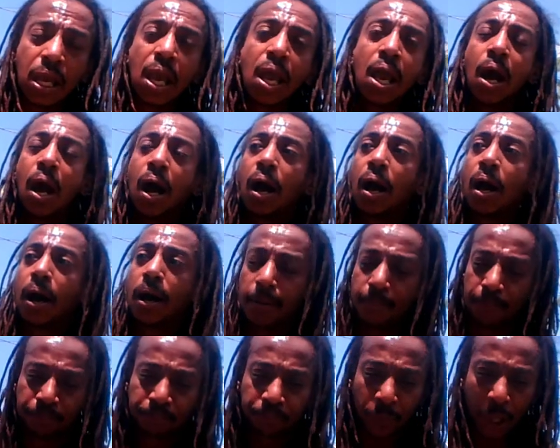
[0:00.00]
um,
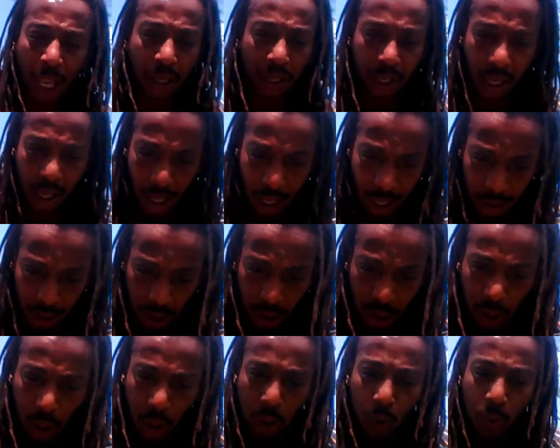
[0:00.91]

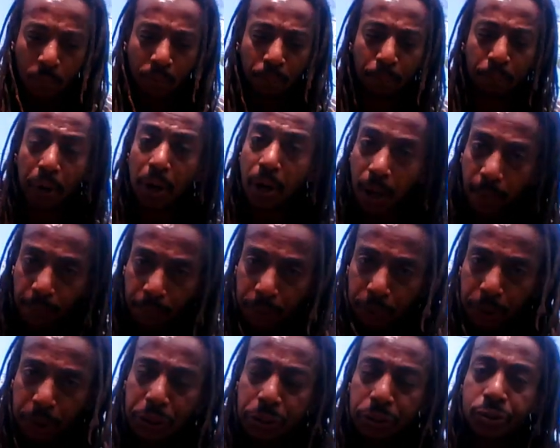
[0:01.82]
cantaloupe,
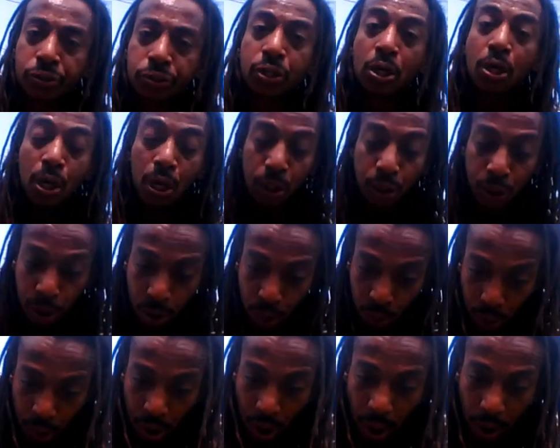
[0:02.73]
pumpkins,
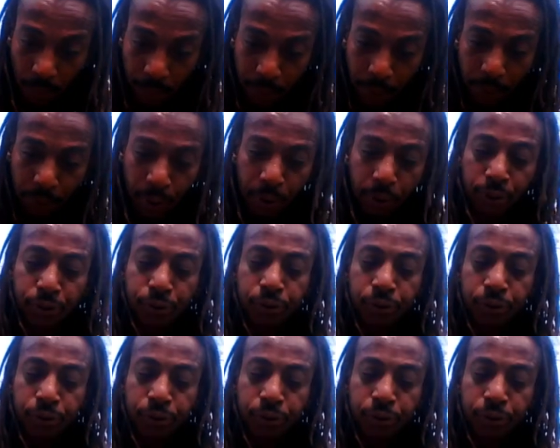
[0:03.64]
cucumbers,